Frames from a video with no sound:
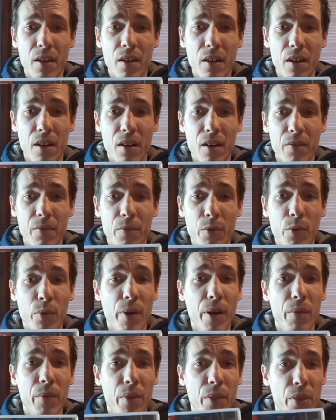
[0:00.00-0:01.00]
for
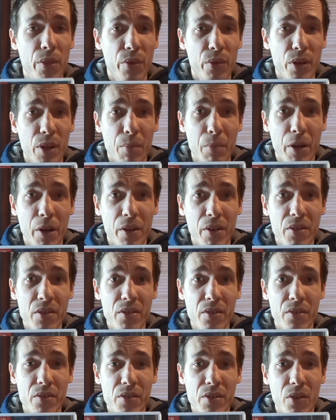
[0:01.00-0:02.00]
around
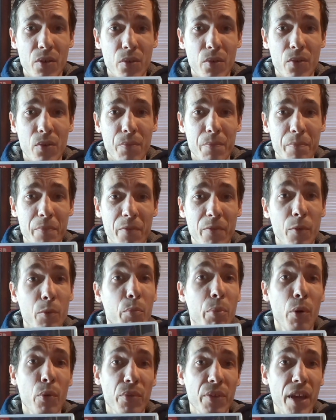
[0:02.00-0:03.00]
$30. So for
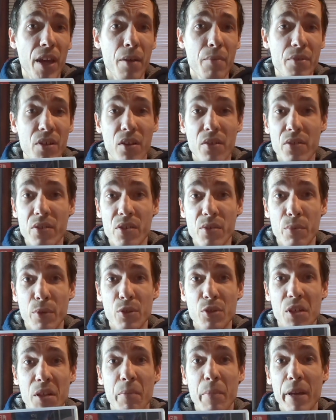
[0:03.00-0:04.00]
both games on the
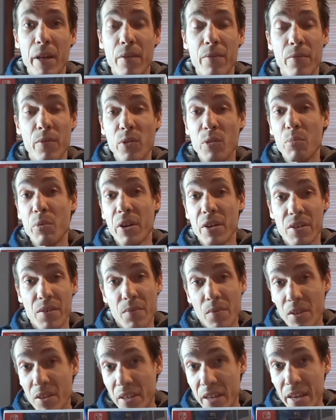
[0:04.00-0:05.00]
Switch, I paid for the price
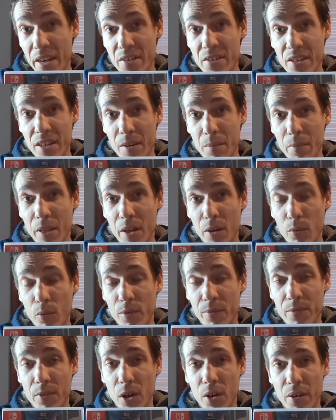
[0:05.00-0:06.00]
of the DS game that I would
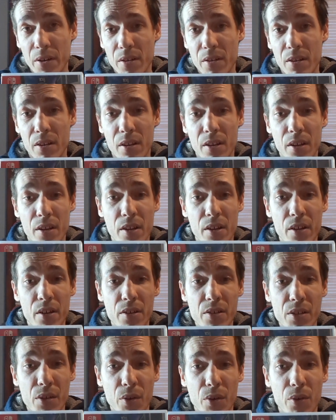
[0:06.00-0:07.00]
have gotten.
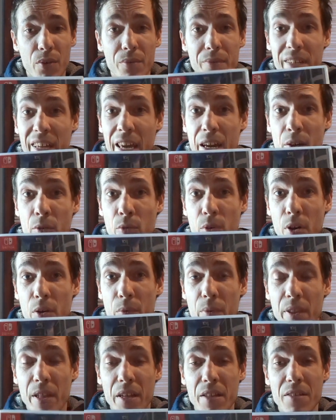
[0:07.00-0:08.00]
So can't go wrong
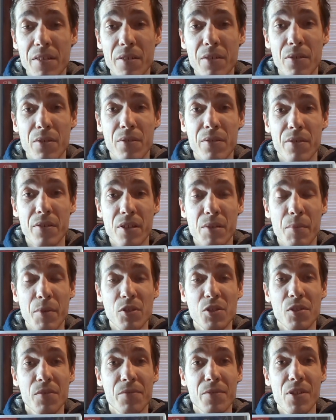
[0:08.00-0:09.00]
with that deal,
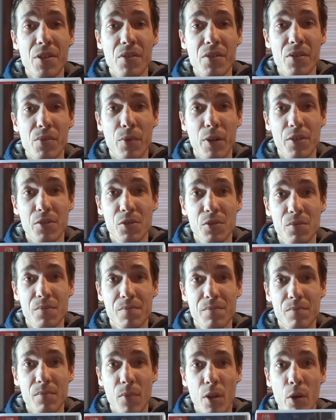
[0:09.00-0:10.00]
especially if it's on Switch.
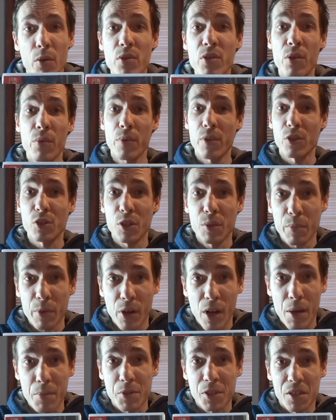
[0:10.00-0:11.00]
Always go with the cheaper
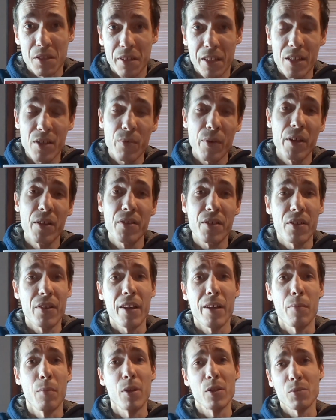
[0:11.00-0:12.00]
option. That's why it's good to
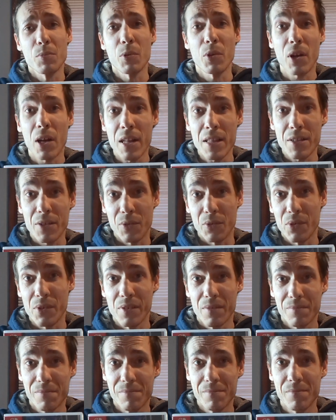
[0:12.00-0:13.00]
have multiple consoles,
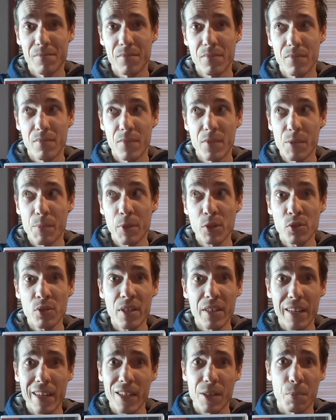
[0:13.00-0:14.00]
especially
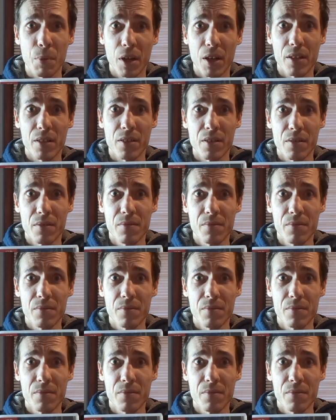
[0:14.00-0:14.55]
an Xbox.